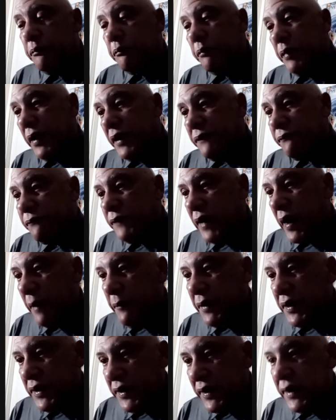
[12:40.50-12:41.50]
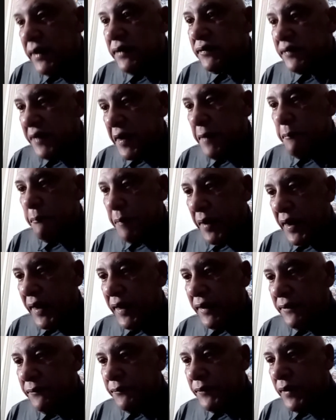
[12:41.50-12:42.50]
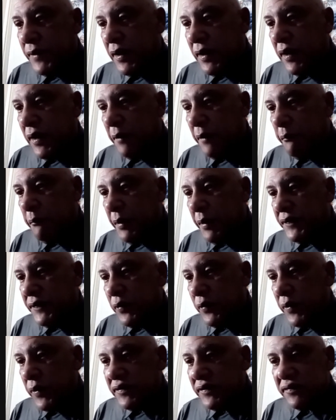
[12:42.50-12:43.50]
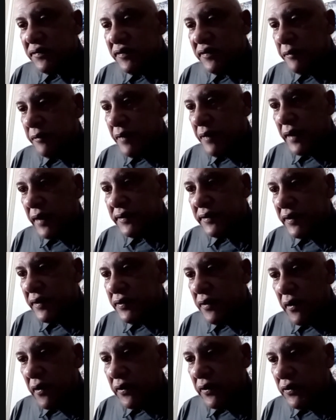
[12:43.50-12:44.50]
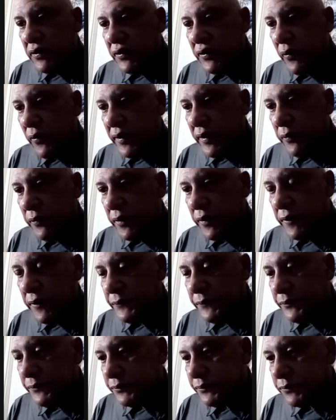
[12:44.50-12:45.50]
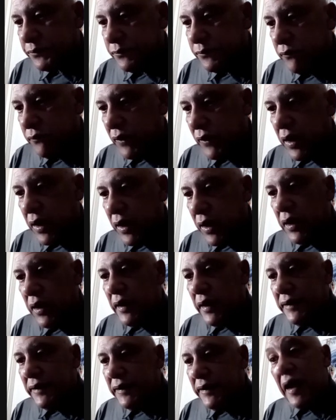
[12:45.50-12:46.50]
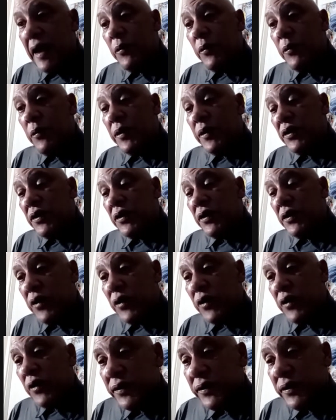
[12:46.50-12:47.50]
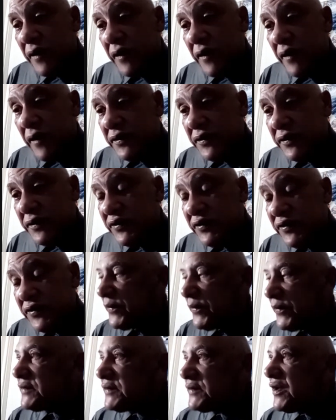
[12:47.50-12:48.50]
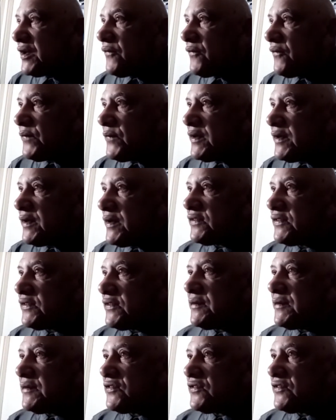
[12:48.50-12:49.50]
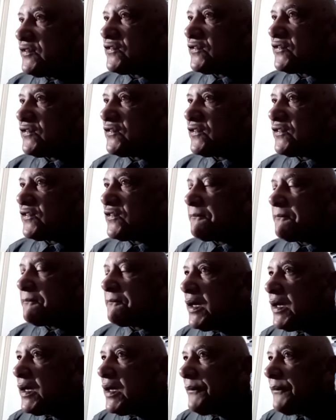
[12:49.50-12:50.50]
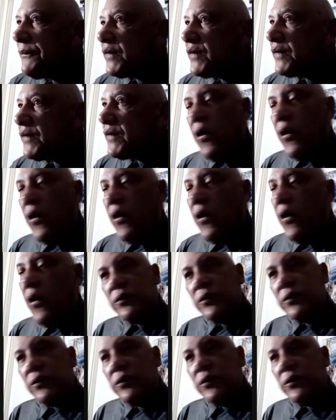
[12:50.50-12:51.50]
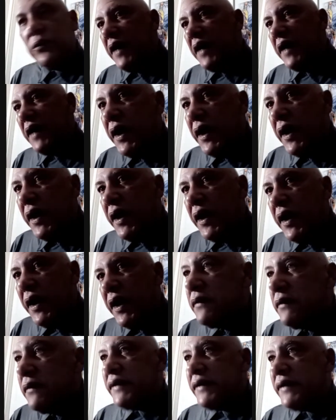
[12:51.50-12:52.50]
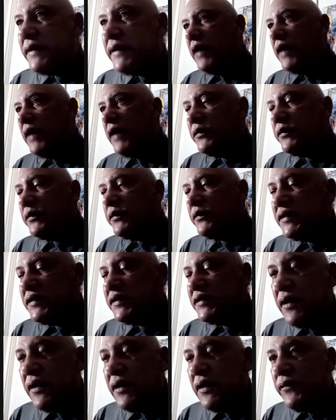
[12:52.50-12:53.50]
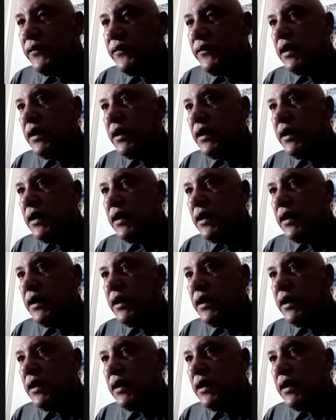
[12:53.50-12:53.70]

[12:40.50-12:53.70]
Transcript: But, I mean, he is getting paid. But the Wizards seem like they're not going to go anywhere. Now we're going to go with the 76ers, Philadelphia 76ers. Oh, they made the big acquisition of